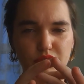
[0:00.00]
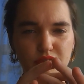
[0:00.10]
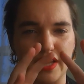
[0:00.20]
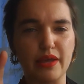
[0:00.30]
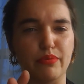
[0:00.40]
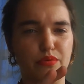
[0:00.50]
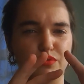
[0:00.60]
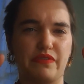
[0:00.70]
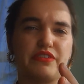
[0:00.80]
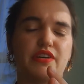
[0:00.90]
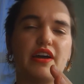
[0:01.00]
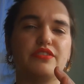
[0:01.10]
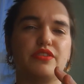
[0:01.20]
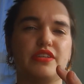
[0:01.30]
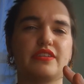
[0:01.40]
labels we've
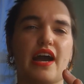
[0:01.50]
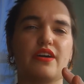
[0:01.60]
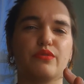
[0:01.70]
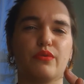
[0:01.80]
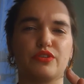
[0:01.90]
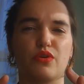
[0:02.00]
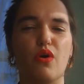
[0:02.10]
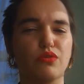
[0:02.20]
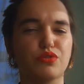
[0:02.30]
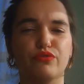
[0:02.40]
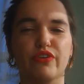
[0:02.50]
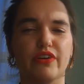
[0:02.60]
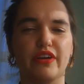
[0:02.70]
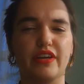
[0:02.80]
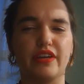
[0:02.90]
assigned to these categories are also
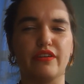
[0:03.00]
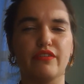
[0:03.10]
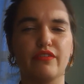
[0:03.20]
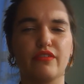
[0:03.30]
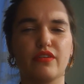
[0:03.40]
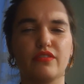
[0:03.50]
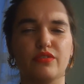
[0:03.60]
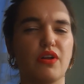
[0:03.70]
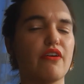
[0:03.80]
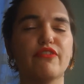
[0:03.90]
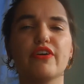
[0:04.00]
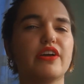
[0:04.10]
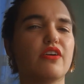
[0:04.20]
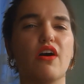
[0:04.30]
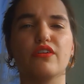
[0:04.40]
they're not
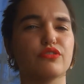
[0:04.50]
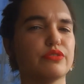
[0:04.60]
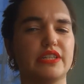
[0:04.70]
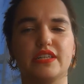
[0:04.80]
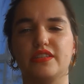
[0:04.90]
very concrete,